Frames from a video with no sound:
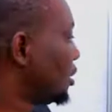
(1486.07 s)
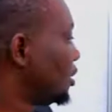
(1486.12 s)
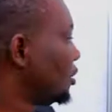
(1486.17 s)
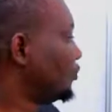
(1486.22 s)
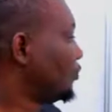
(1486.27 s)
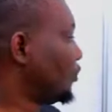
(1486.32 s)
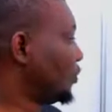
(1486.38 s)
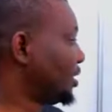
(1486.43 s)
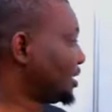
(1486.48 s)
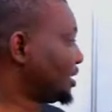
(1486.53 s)

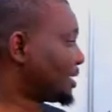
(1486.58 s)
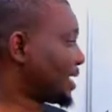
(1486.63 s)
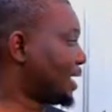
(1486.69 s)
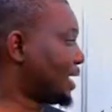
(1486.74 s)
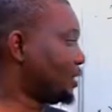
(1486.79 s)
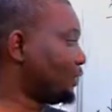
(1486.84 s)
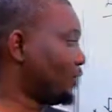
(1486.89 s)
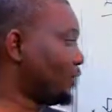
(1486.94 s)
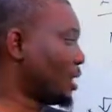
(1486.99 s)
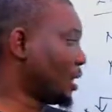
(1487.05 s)
for this
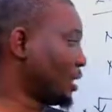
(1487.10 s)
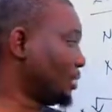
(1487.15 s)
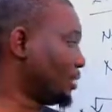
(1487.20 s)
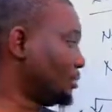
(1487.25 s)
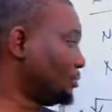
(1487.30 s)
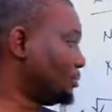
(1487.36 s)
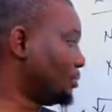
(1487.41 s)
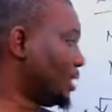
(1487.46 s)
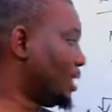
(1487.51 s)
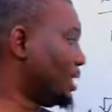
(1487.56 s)
kind of
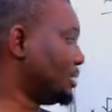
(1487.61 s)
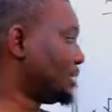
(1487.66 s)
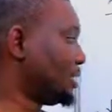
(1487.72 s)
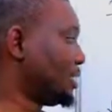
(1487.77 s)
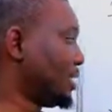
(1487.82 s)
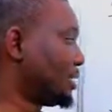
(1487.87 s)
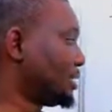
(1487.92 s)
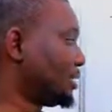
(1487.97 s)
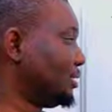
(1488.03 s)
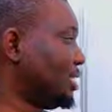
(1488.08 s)
organism,
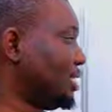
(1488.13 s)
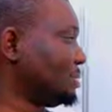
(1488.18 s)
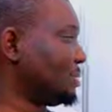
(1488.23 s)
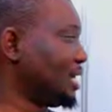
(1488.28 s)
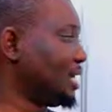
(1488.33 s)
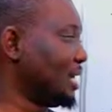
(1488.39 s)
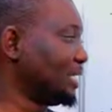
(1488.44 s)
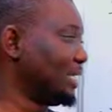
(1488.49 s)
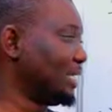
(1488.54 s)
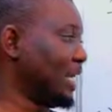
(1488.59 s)
insects,
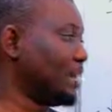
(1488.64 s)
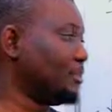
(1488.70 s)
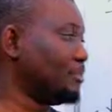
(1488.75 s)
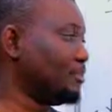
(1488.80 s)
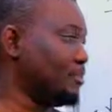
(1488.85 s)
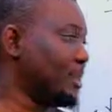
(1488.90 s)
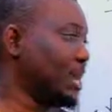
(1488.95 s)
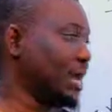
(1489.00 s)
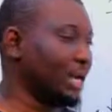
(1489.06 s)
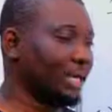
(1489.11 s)
reptiles,
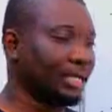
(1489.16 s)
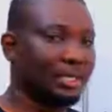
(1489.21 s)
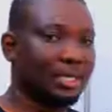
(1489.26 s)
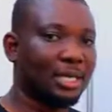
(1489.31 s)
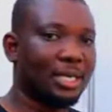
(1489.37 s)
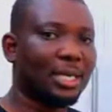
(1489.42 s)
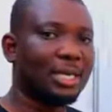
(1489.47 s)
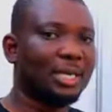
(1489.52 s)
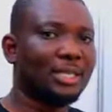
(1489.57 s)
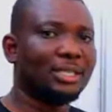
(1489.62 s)
and birds,
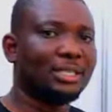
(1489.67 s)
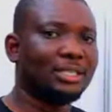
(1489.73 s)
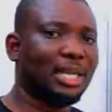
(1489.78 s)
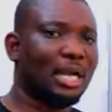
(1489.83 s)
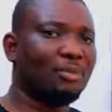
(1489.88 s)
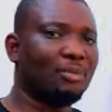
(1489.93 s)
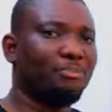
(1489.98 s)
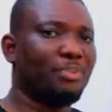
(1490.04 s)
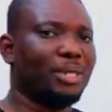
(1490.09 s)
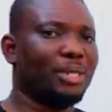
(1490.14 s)

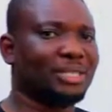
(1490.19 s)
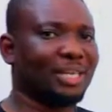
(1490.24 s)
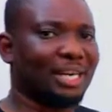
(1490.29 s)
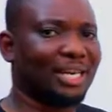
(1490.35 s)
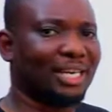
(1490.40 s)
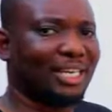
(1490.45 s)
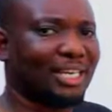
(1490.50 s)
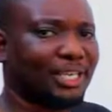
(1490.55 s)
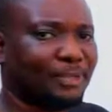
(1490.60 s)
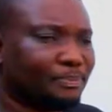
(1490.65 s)
that
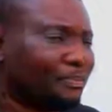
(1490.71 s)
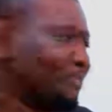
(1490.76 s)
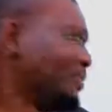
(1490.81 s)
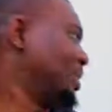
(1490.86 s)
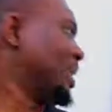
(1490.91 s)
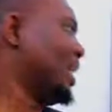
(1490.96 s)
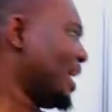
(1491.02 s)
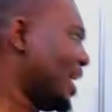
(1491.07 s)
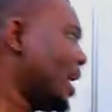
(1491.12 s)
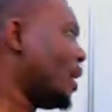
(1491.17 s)
basically
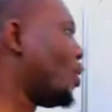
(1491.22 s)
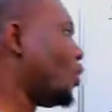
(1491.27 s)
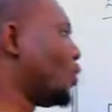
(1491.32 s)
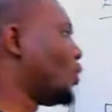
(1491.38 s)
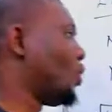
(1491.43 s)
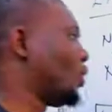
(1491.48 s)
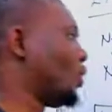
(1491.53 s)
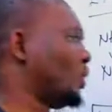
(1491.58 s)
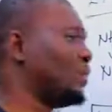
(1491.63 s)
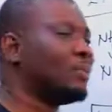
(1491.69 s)
they are
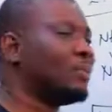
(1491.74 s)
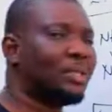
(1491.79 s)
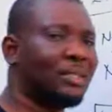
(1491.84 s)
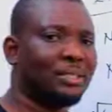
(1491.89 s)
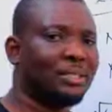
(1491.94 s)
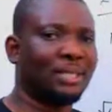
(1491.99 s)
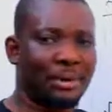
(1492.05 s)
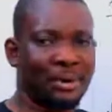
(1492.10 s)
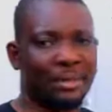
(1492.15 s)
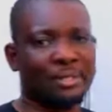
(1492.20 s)
all
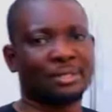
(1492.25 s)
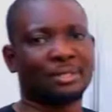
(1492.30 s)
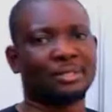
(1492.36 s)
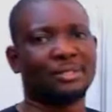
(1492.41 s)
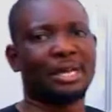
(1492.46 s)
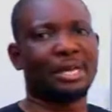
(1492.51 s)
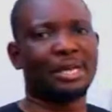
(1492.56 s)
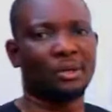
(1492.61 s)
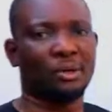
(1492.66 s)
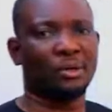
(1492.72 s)

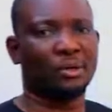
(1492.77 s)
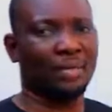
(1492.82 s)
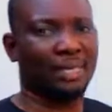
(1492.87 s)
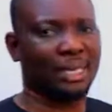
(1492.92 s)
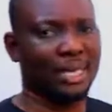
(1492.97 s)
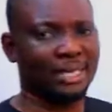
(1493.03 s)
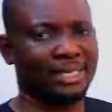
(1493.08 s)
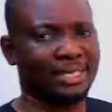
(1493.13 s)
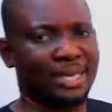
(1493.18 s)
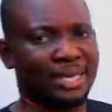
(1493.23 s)
terrestrial or
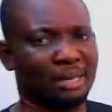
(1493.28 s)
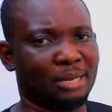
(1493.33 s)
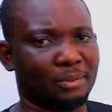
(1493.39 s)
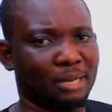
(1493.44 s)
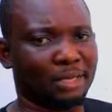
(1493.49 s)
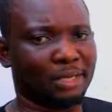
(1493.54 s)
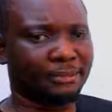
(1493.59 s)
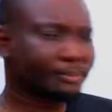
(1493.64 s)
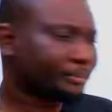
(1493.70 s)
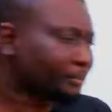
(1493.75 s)
land
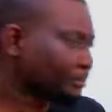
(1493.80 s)
animal,